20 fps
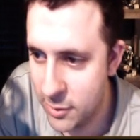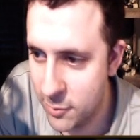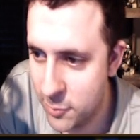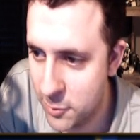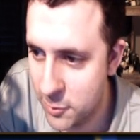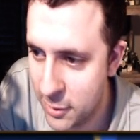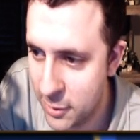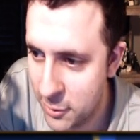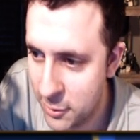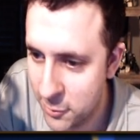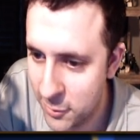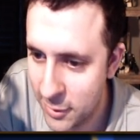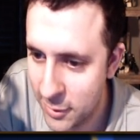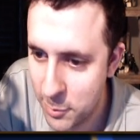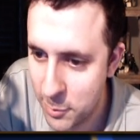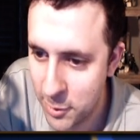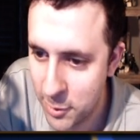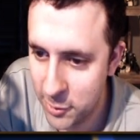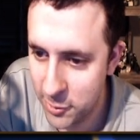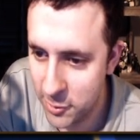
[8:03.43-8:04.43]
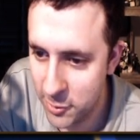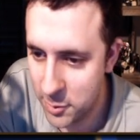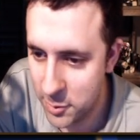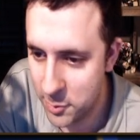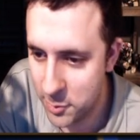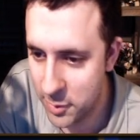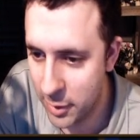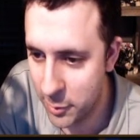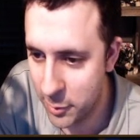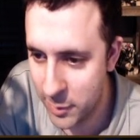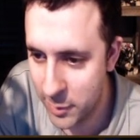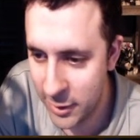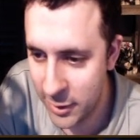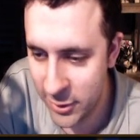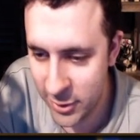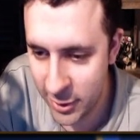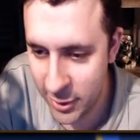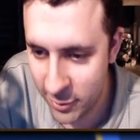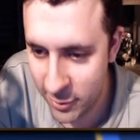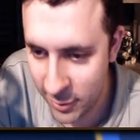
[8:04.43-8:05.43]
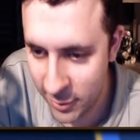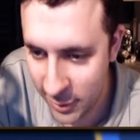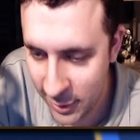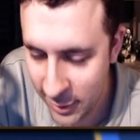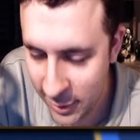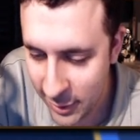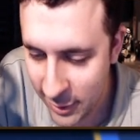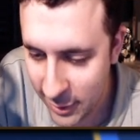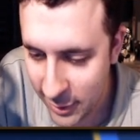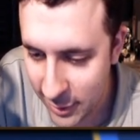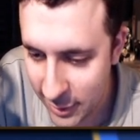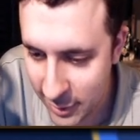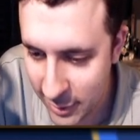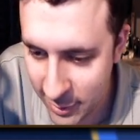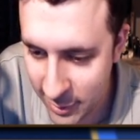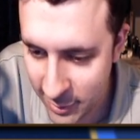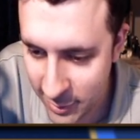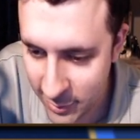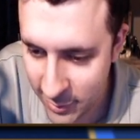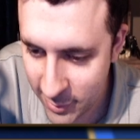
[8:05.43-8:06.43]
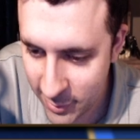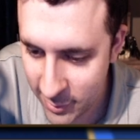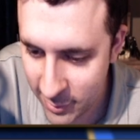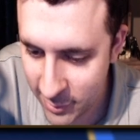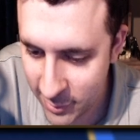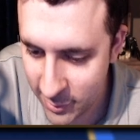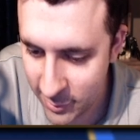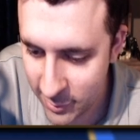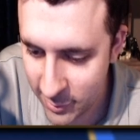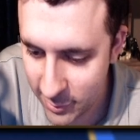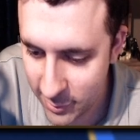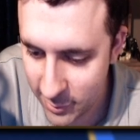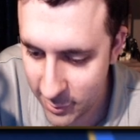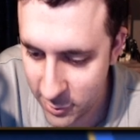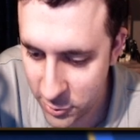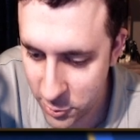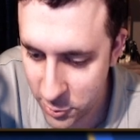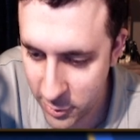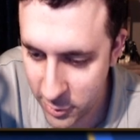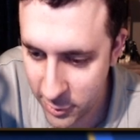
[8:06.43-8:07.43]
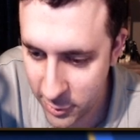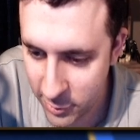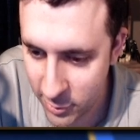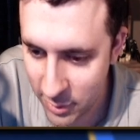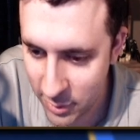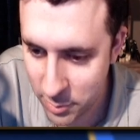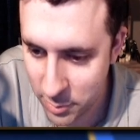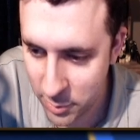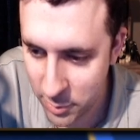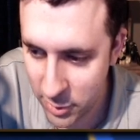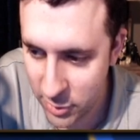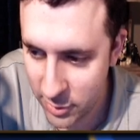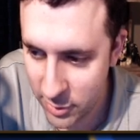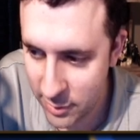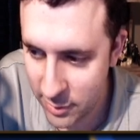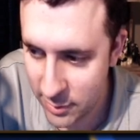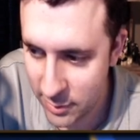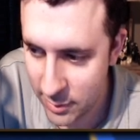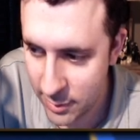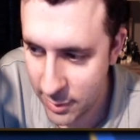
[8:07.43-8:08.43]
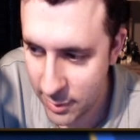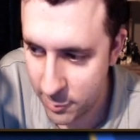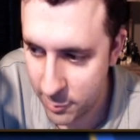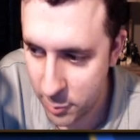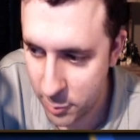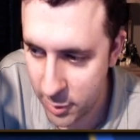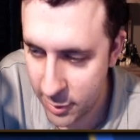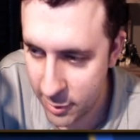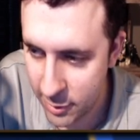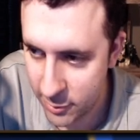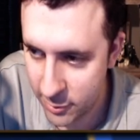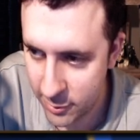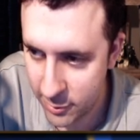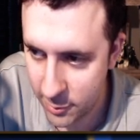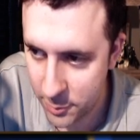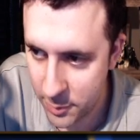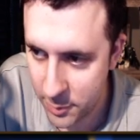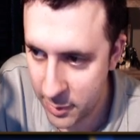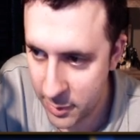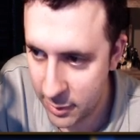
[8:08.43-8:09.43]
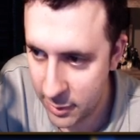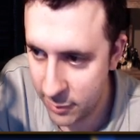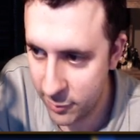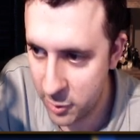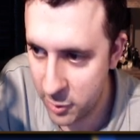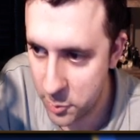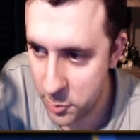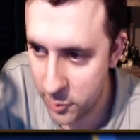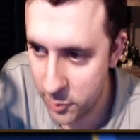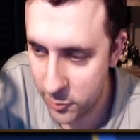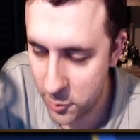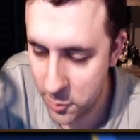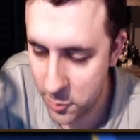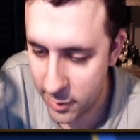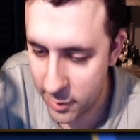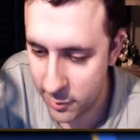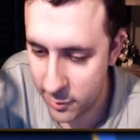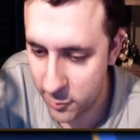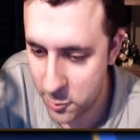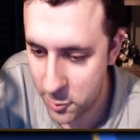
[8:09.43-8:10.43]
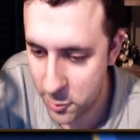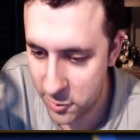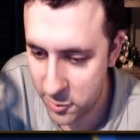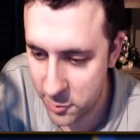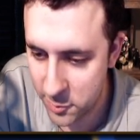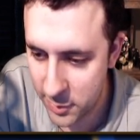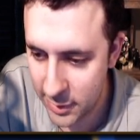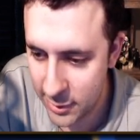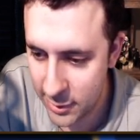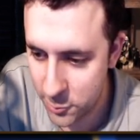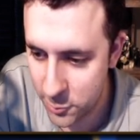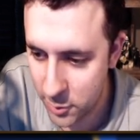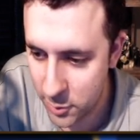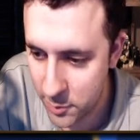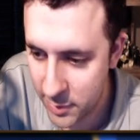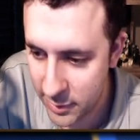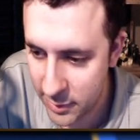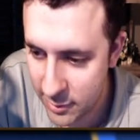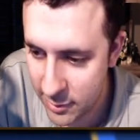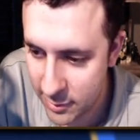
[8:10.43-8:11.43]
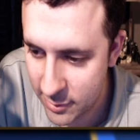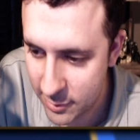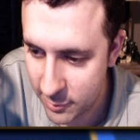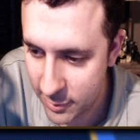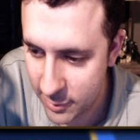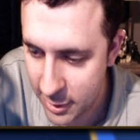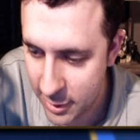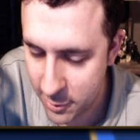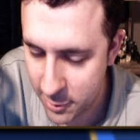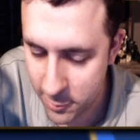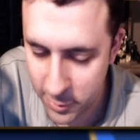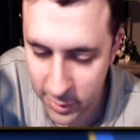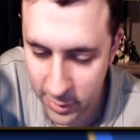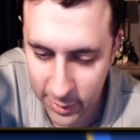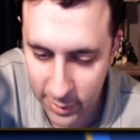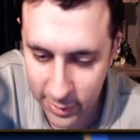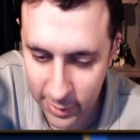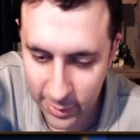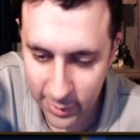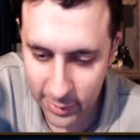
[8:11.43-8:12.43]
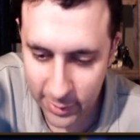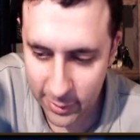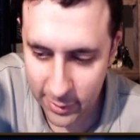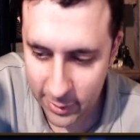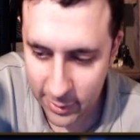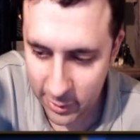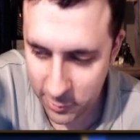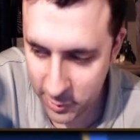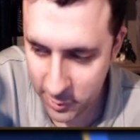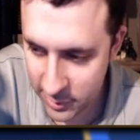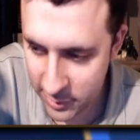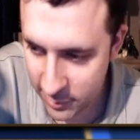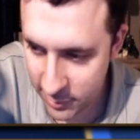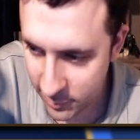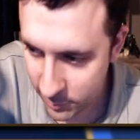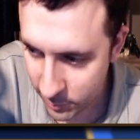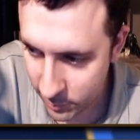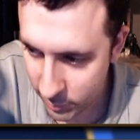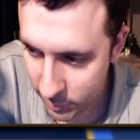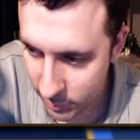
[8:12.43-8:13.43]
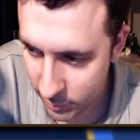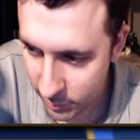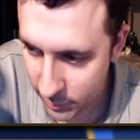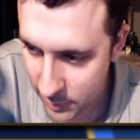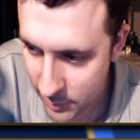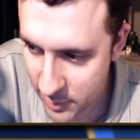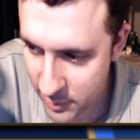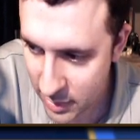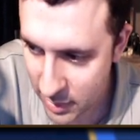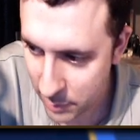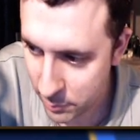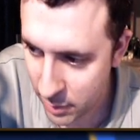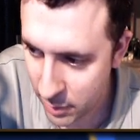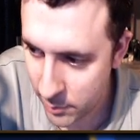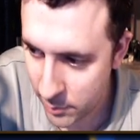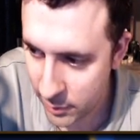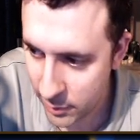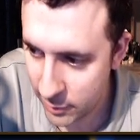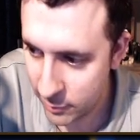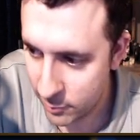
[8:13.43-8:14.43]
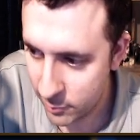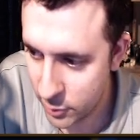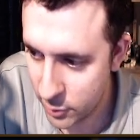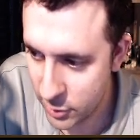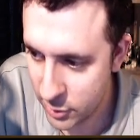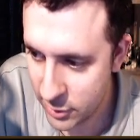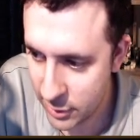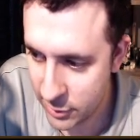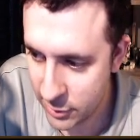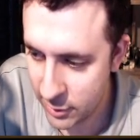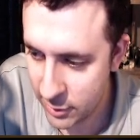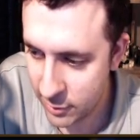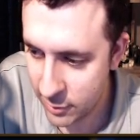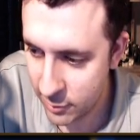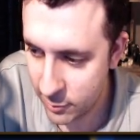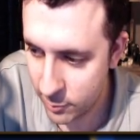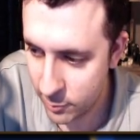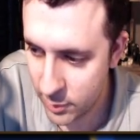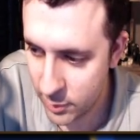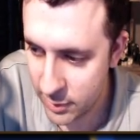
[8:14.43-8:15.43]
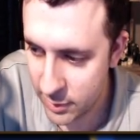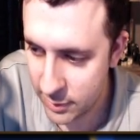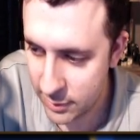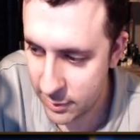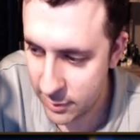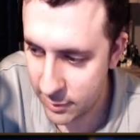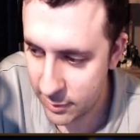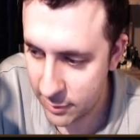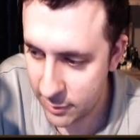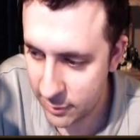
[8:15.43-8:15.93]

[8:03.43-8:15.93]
If you're not already, make sure you subscribe to my channel and uh, enjoy the collaboration on Sunday. But I'll still be making videos before then, of course, but I just want to make this now. Anyways, I'm stop rambling. Appreciate you. Peace.